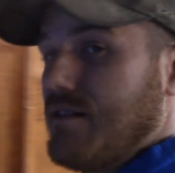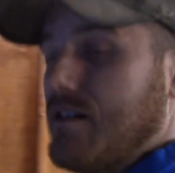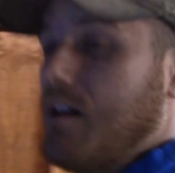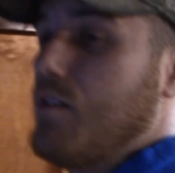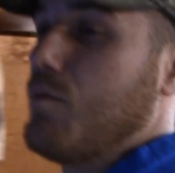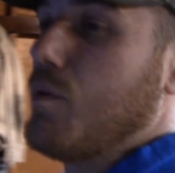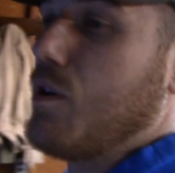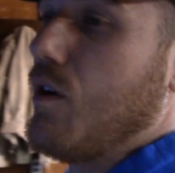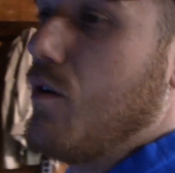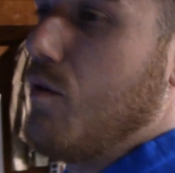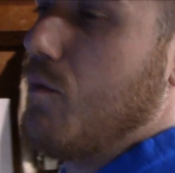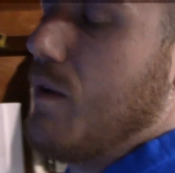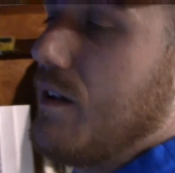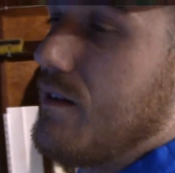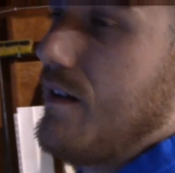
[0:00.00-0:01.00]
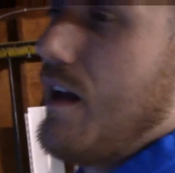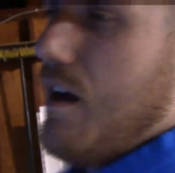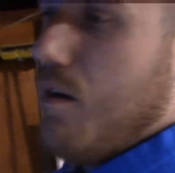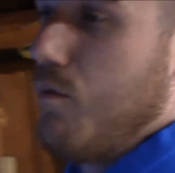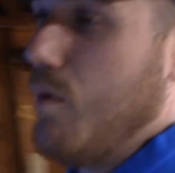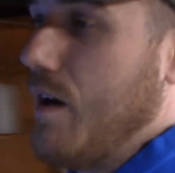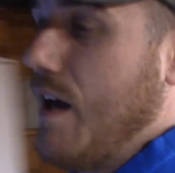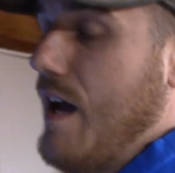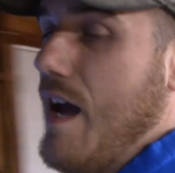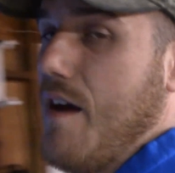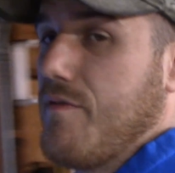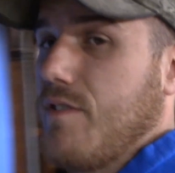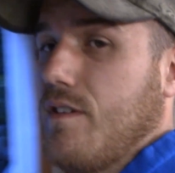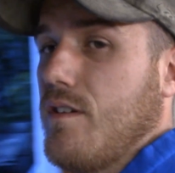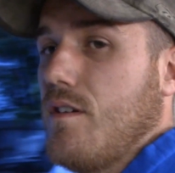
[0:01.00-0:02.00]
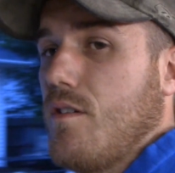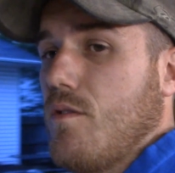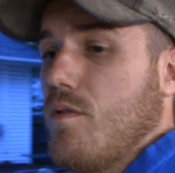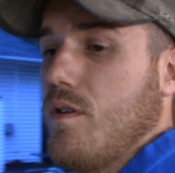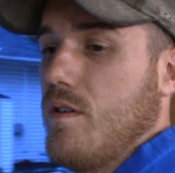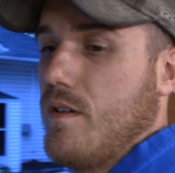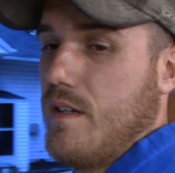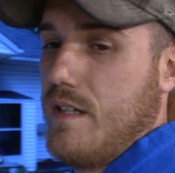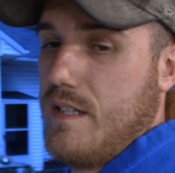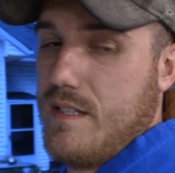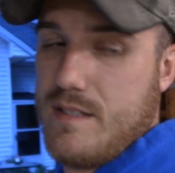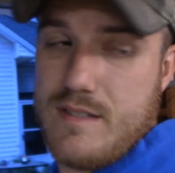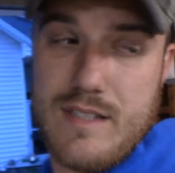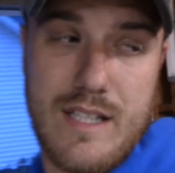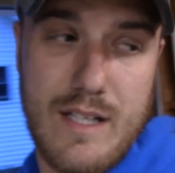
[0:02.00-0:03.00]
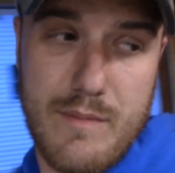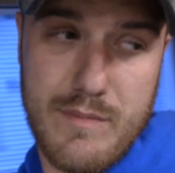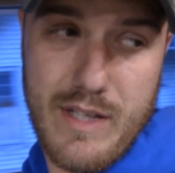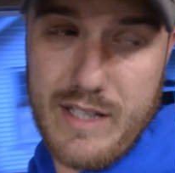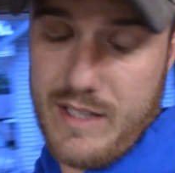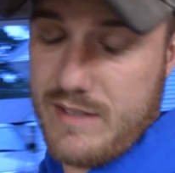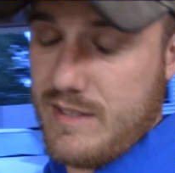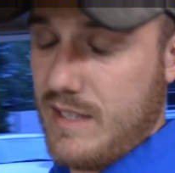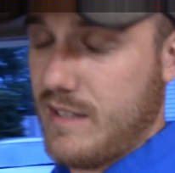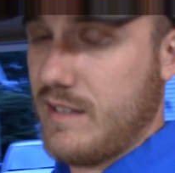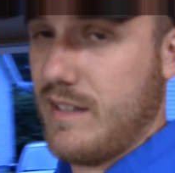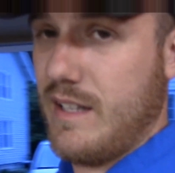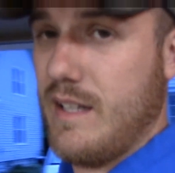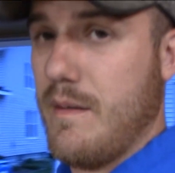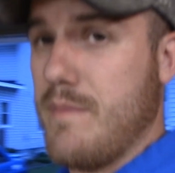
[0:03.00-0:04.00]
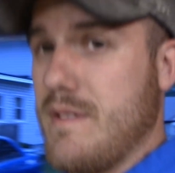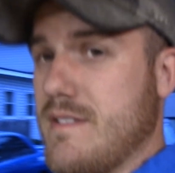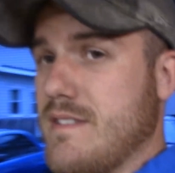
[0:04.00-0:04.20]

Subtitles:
the color we're going with. Now what I have to do is get them, like I said, cleaned up and